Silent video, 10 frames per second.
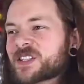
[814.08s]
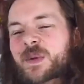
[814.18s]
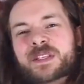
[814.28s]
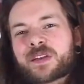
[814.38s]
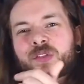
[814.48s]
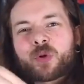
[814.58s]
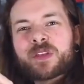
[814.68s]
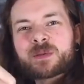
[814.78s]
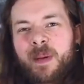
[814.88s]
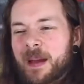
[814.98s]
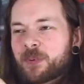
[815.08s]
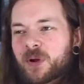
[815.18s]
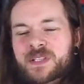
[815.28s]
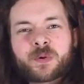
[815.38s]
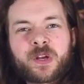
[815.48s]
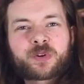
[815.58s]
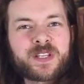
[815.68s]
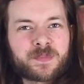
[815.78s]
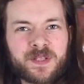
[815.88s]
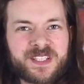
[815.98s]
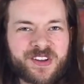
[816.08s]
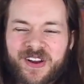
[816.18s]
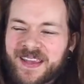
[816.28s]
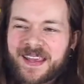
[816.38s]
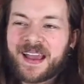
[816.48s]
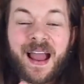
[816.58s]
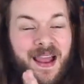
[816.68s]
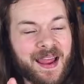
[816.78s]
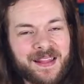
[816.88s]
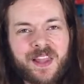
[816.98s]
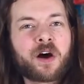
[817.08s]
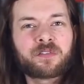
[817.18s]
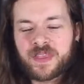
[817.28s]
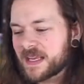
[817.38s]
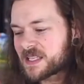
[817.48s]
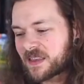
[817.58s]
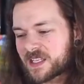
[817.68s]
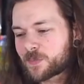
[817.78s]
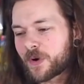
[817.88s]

it's so easy to throw these bad boys into a Christmas stocking. I, I love these at this